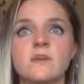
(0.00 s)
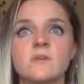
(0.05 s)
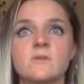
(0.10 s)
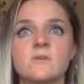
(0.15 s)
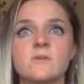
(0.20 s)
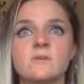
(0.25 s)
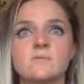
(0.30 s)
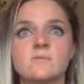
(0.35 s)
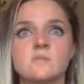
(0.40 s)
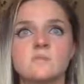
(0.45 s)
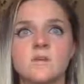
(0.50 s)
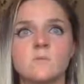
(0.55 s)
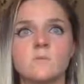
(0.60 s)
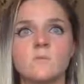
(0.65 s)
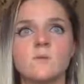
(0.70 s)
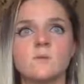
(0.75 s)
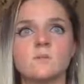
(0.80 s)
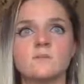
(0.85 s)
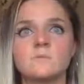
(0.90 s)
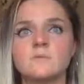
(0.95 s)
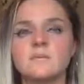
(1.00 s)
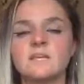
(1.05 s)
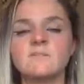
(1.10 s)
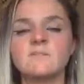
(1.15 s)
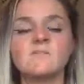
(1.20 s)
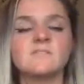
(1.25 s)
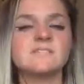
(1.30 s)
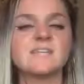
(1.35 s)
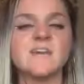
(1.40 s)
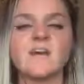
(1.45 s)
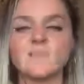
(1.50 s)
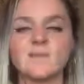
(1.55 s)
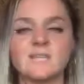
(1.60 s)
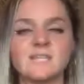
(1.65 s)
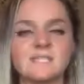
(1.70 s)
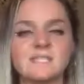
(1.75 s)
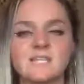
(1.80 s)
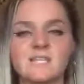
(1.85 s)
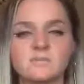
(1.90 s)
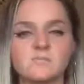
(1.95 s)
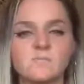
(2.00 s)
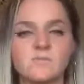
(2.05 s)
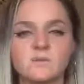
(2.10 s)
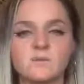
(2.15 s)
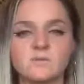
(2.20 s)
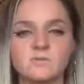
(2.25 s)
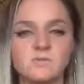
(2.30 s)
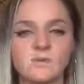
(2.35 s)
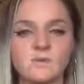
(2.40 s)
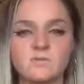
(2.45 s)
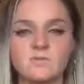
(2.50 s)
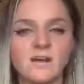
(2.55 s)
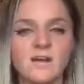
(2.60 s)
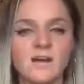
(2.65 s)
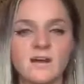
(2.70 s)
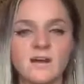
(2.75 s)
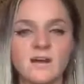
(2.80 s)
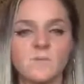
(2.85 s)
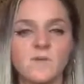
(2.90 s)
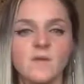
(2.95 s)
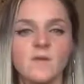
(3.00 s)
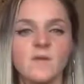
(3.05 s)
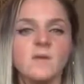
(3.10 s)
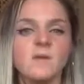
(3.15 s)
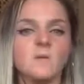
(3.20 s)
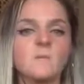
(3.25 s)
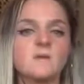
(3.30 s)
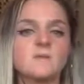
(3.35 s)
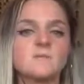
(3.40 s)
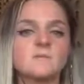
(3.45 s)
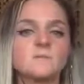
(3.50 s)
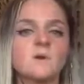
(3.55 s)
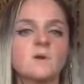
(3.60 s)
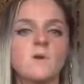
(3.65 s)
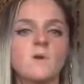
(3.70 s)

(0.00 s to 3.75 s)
and also once we even tap into the spiritual realm, once we're